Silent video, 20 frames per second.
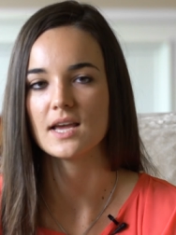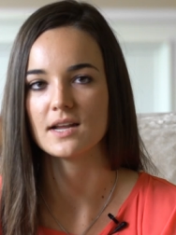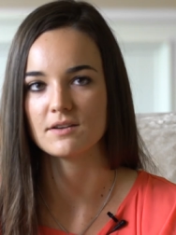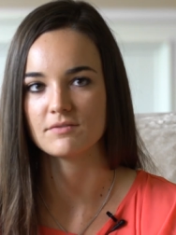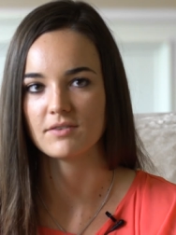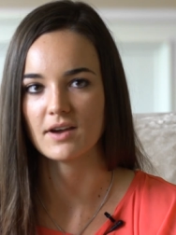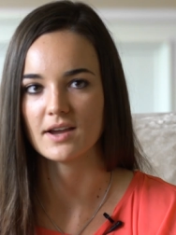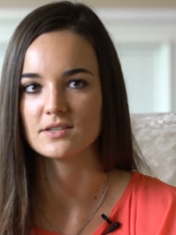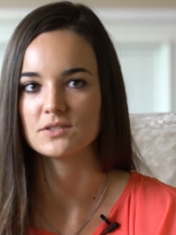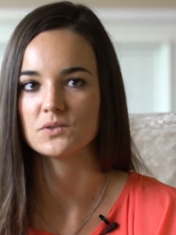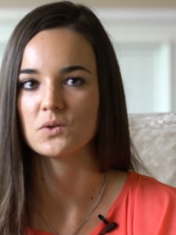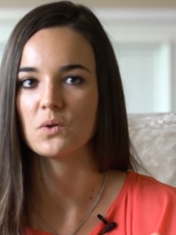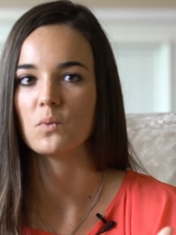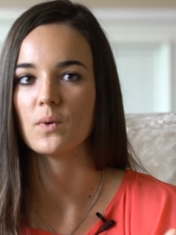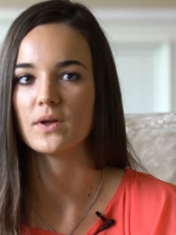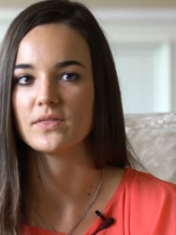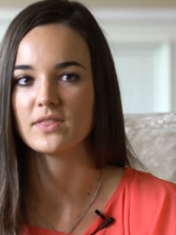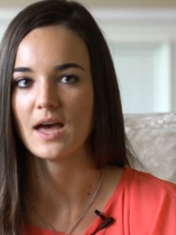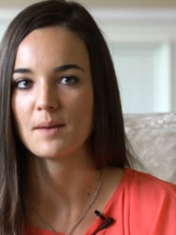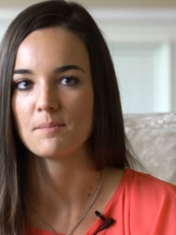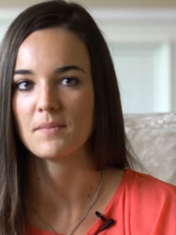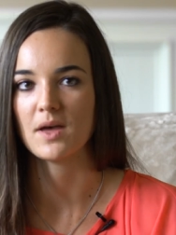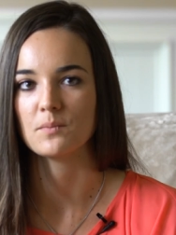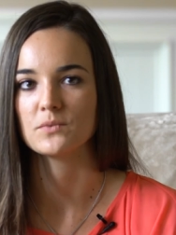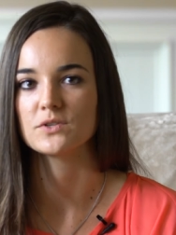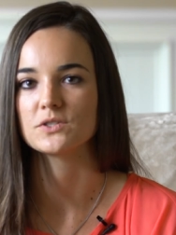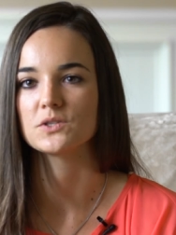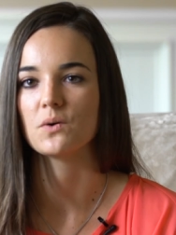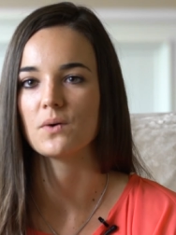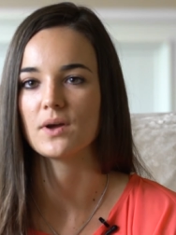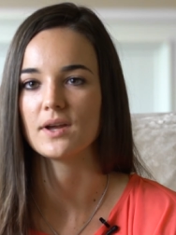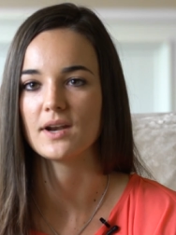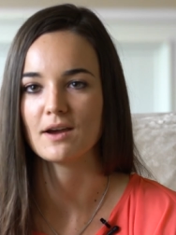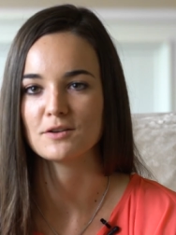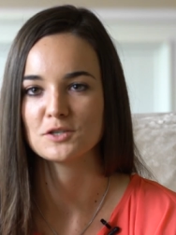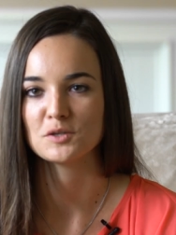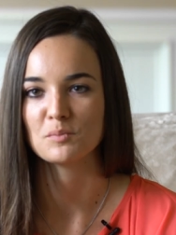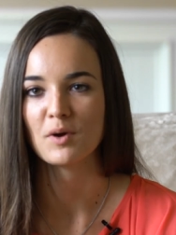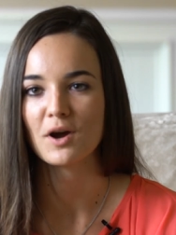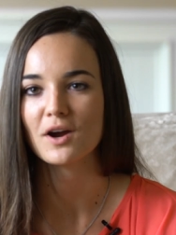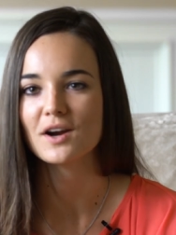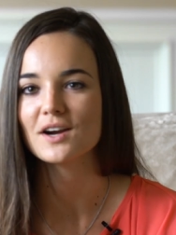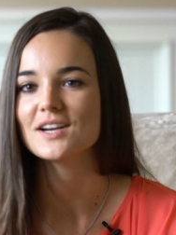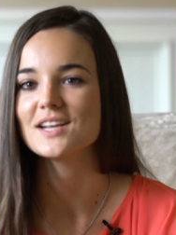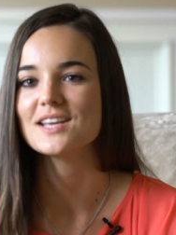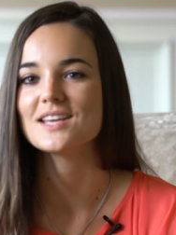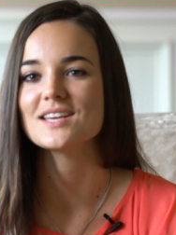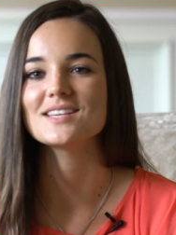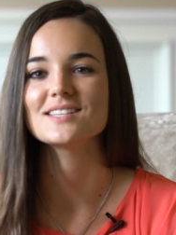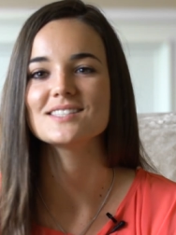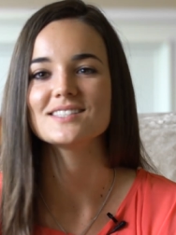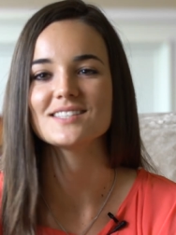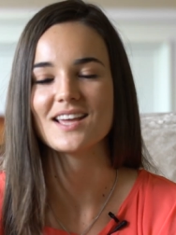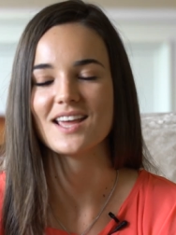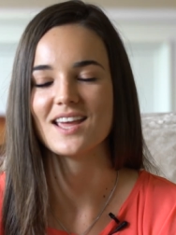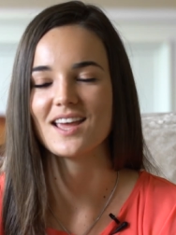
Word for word: the end of high school, what that meant was going out to parties